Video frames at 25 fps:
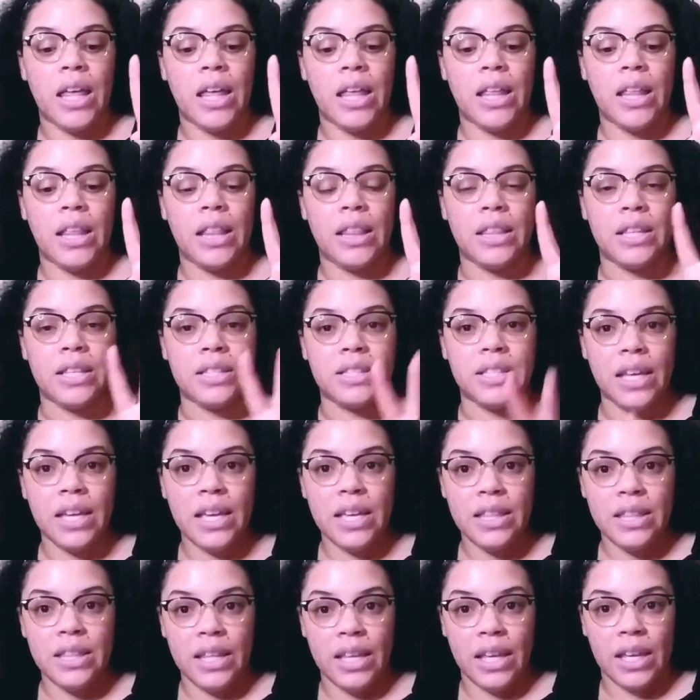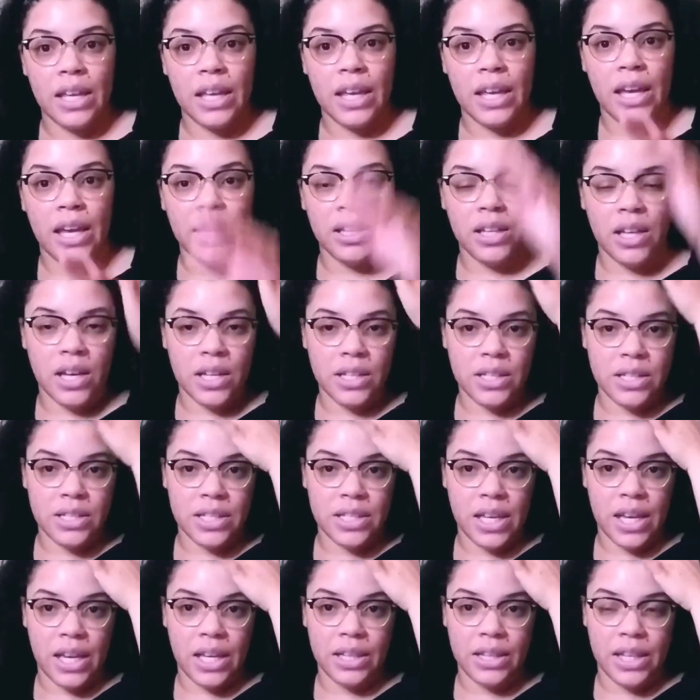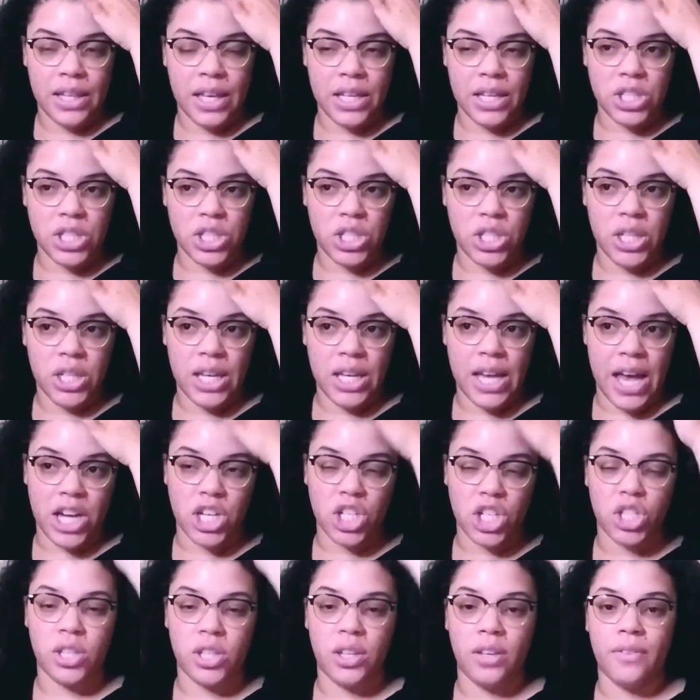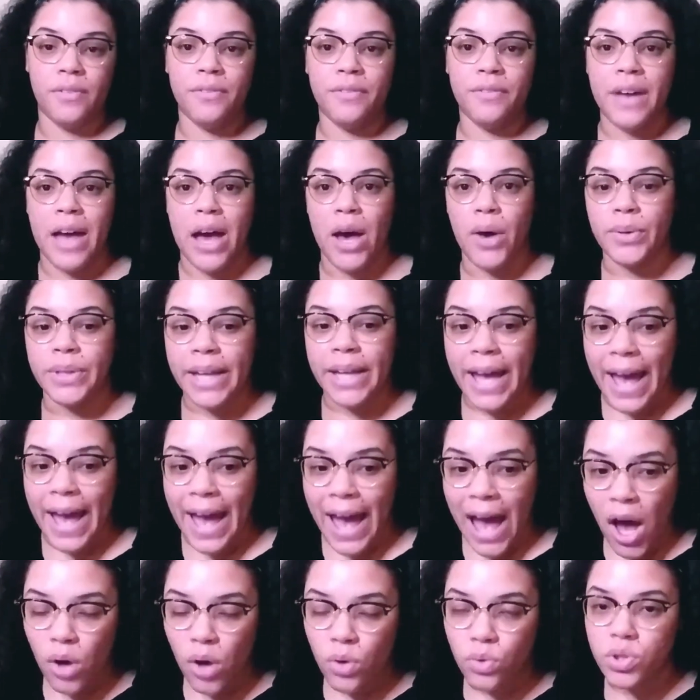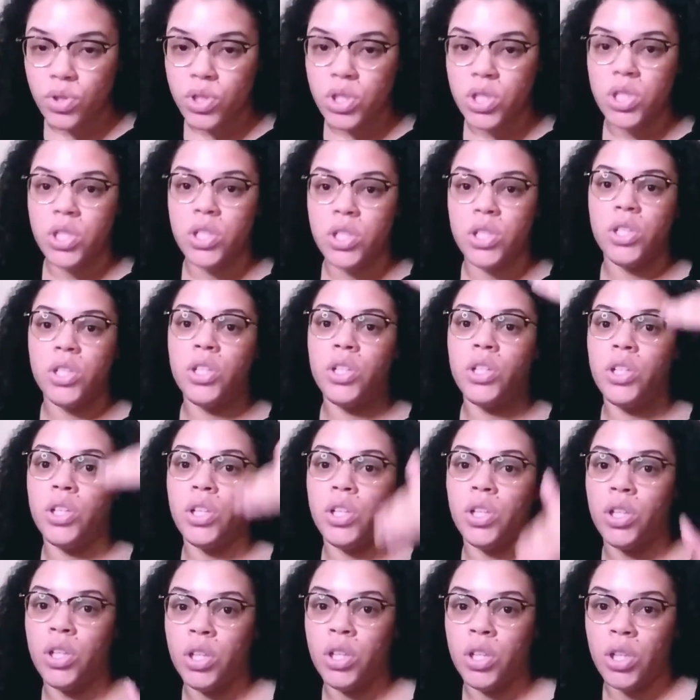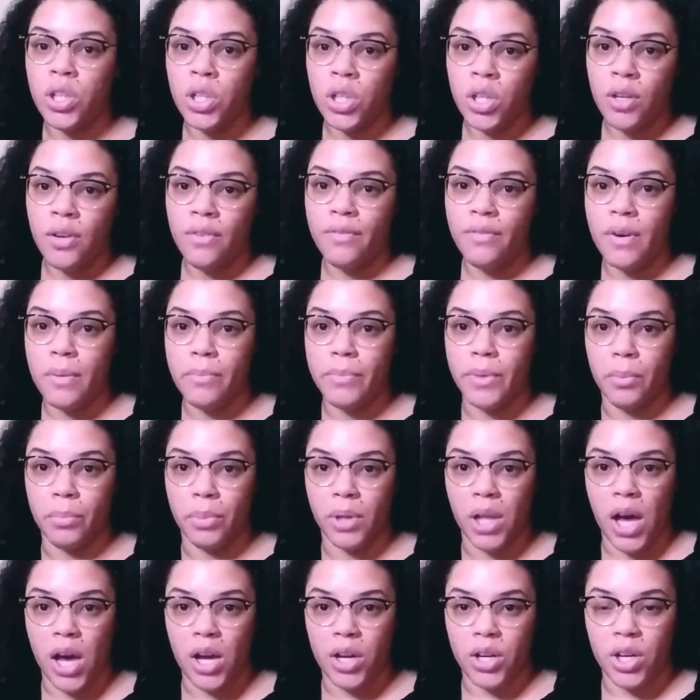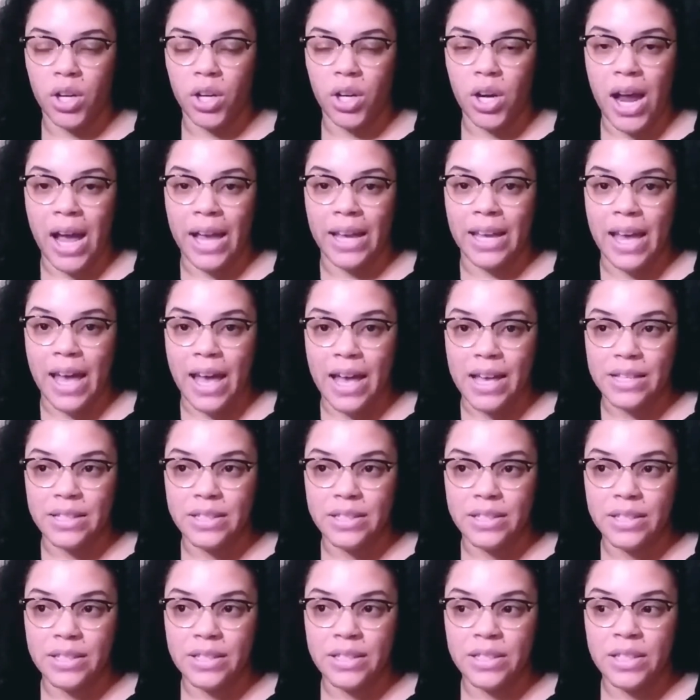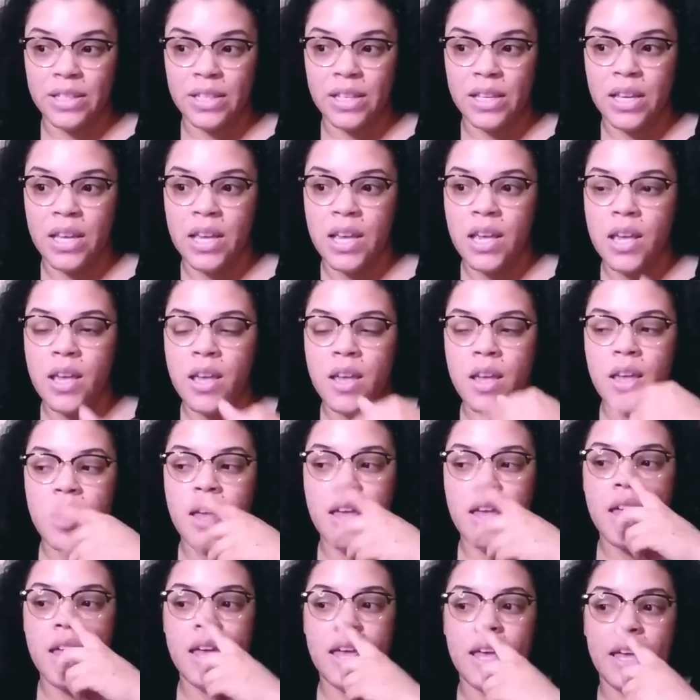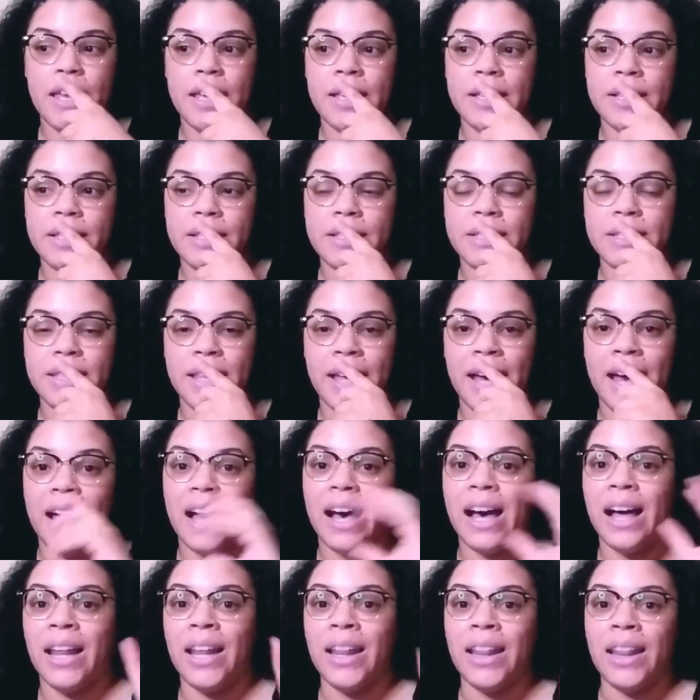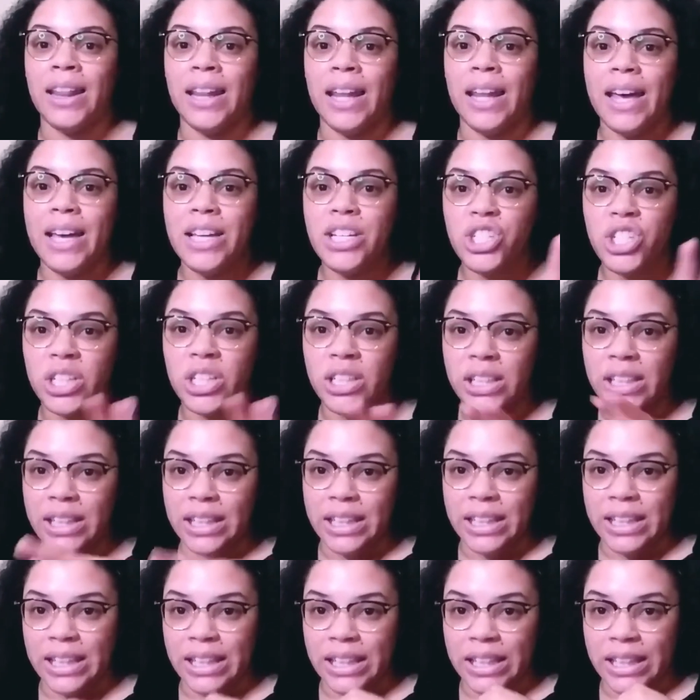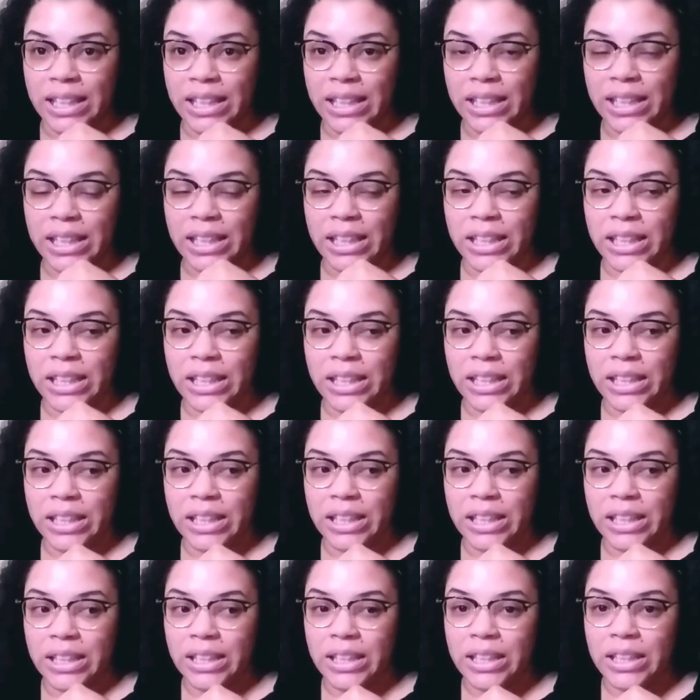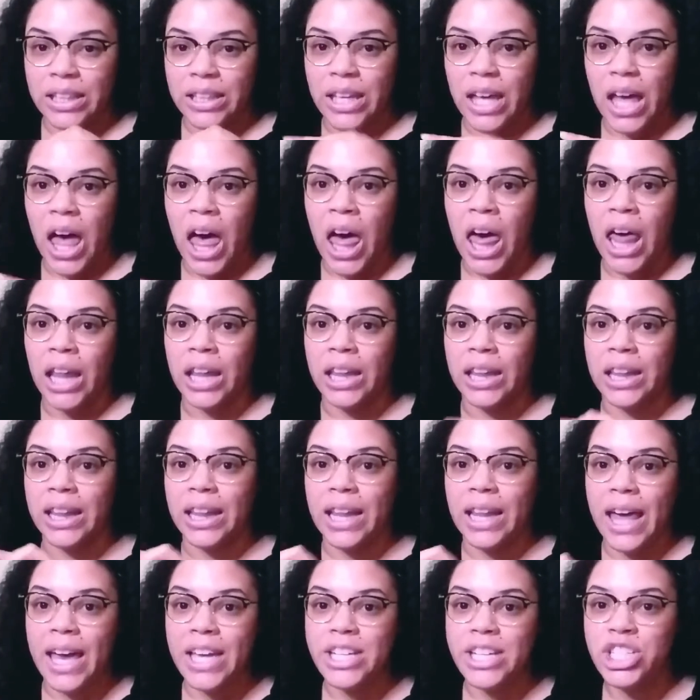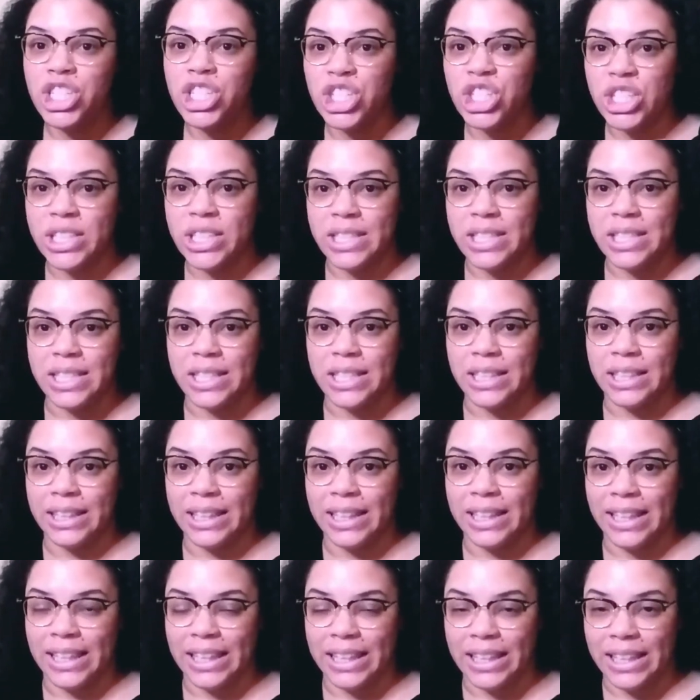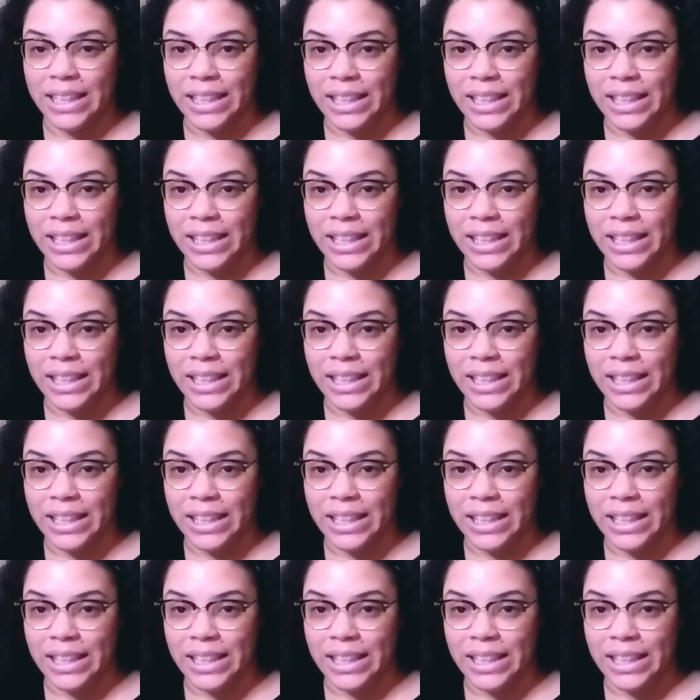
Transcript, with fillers: The second thing, Kalon said that she actually found out from the blogger, I guess, is that allegedly, allegedly,